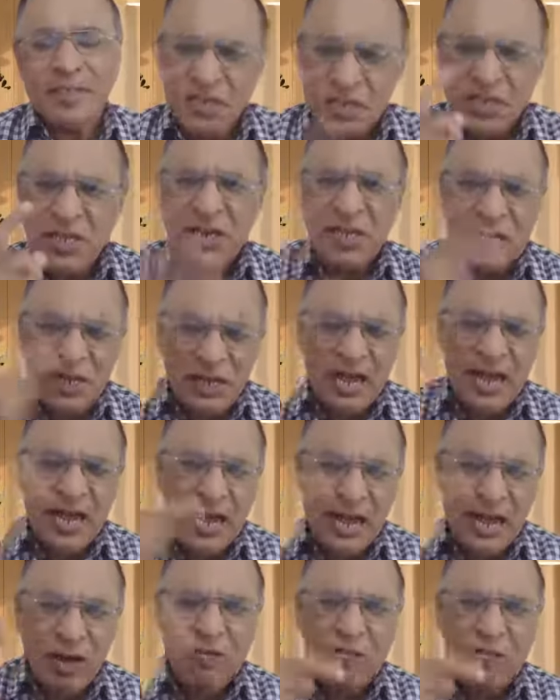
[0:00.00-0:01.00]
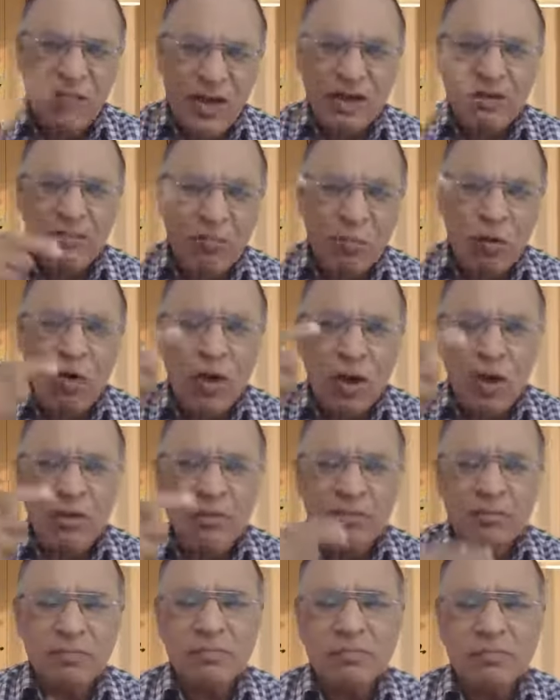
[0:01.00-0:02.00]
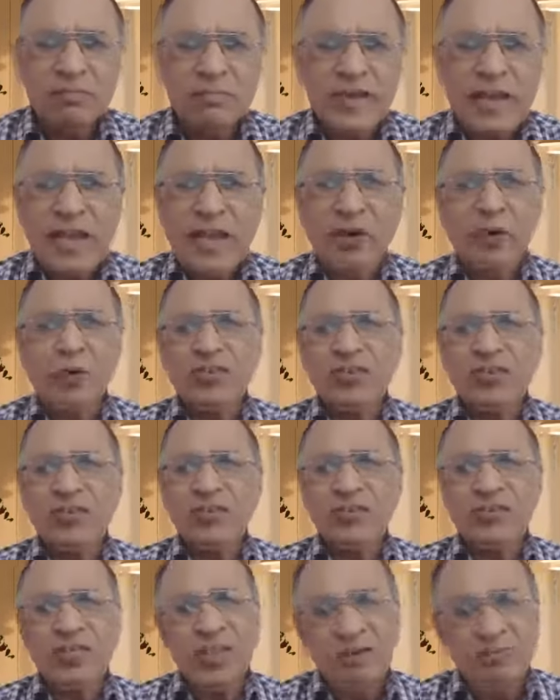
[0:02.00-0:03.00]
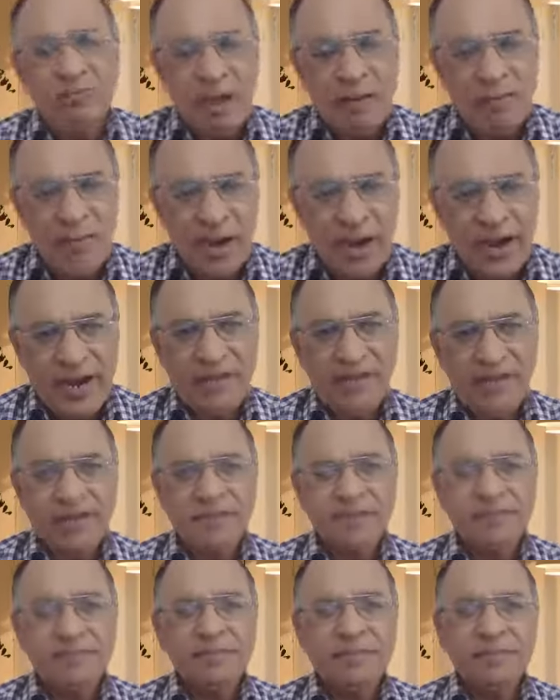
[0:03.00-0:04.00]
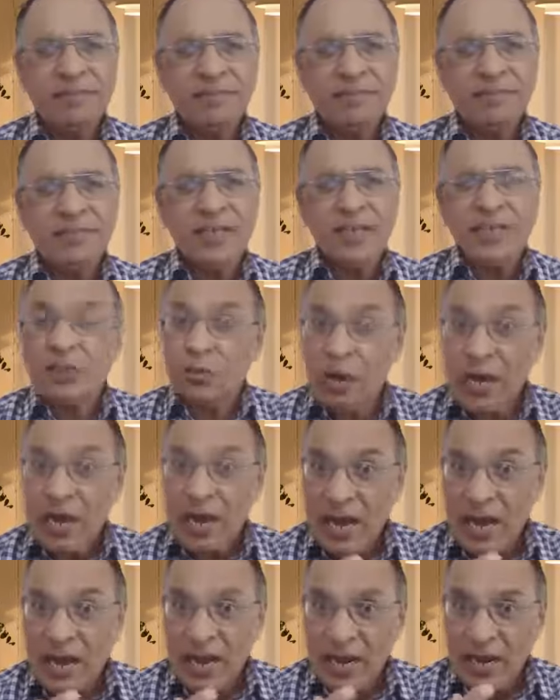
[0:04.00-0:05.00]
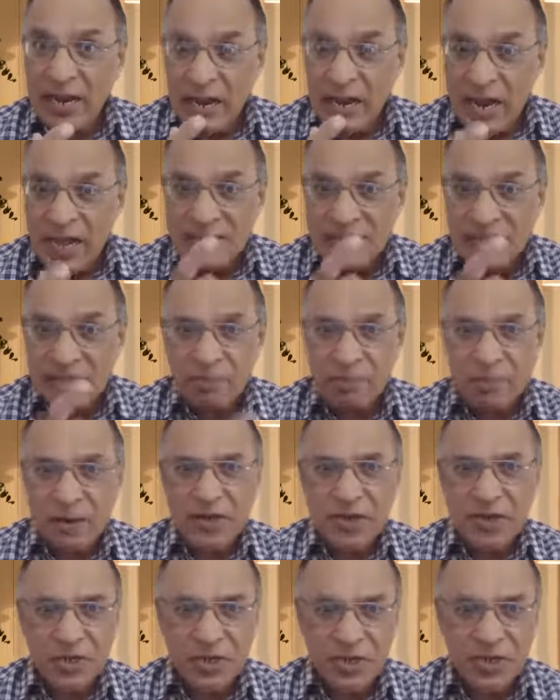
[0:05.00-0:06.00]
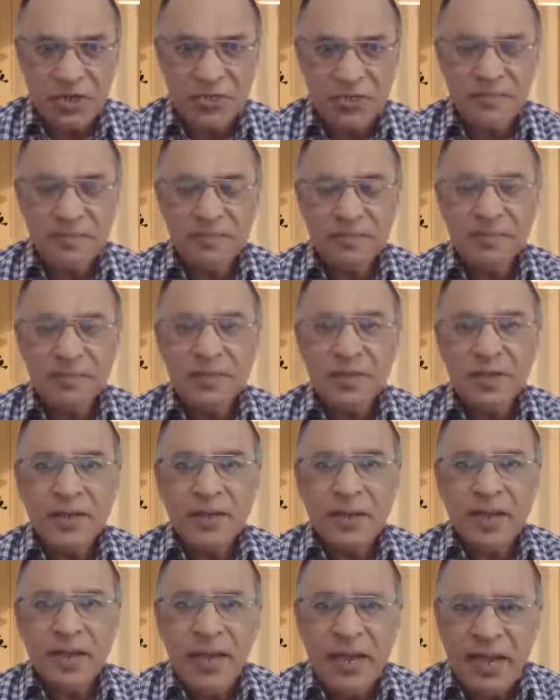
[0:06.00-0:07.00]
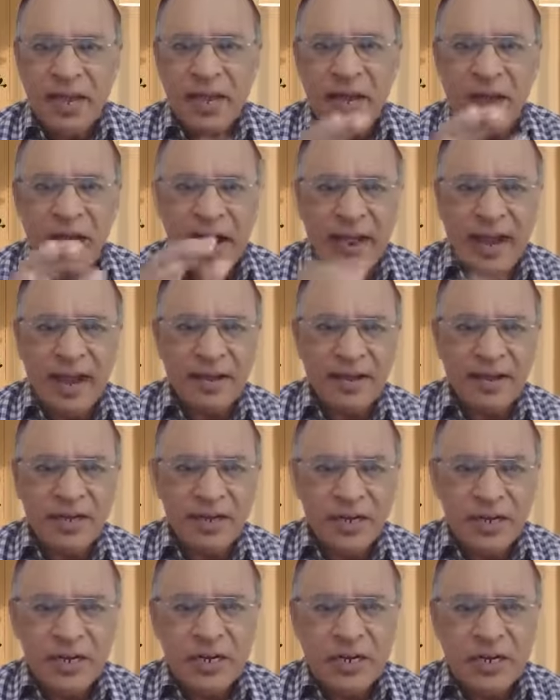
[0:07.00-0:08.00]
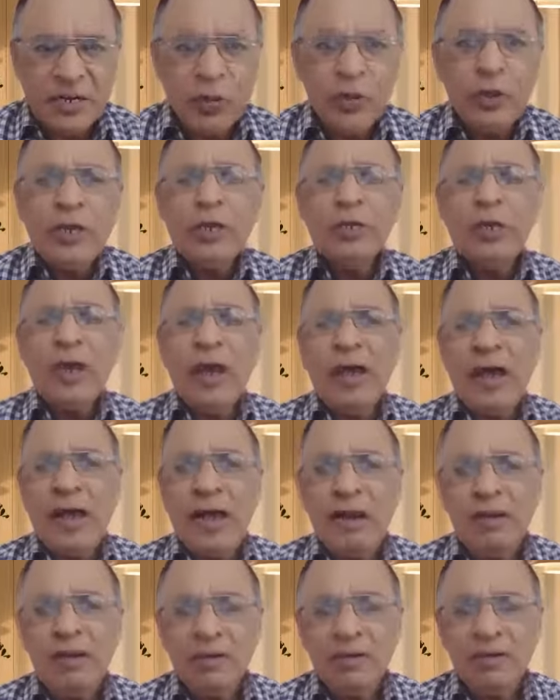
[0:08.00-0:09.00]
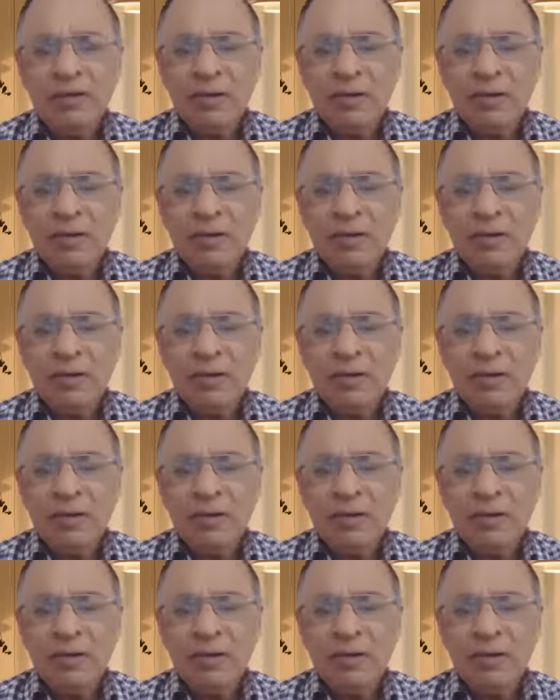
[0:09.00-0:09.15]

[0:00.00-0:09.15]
Still, I have one more diagnosis in my mind. So I ask the patient, "Hey guy, do you have